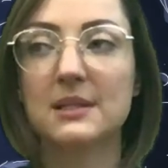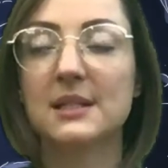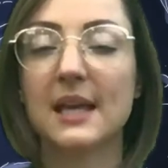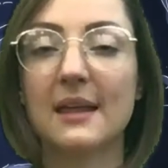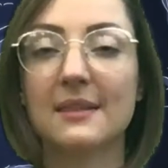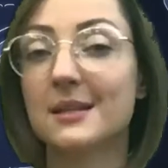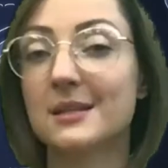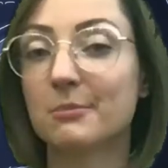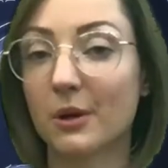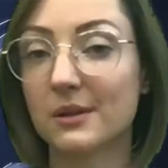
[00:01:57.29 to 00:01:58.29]
to get
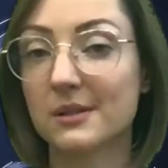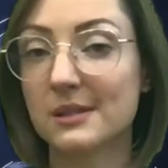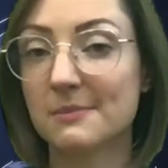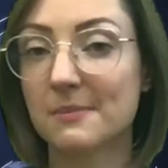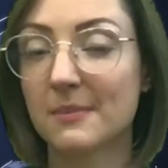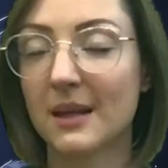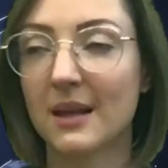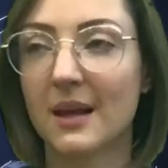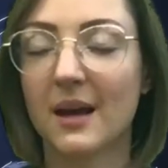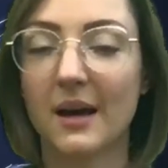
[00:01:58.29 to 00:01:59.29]
these books.
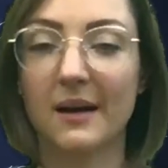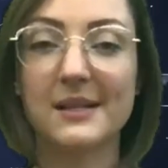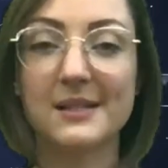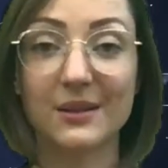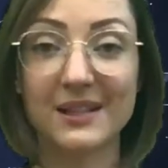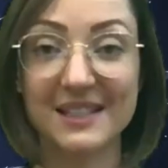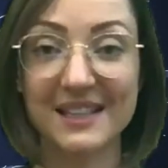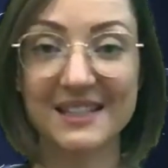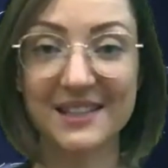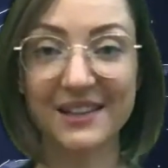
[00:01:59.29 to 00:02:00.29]
All right, so let's
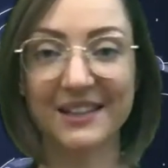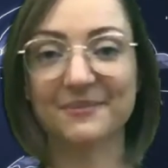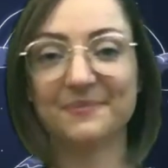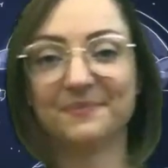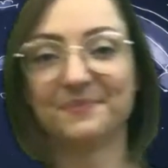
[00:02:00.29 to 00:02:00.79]
get started.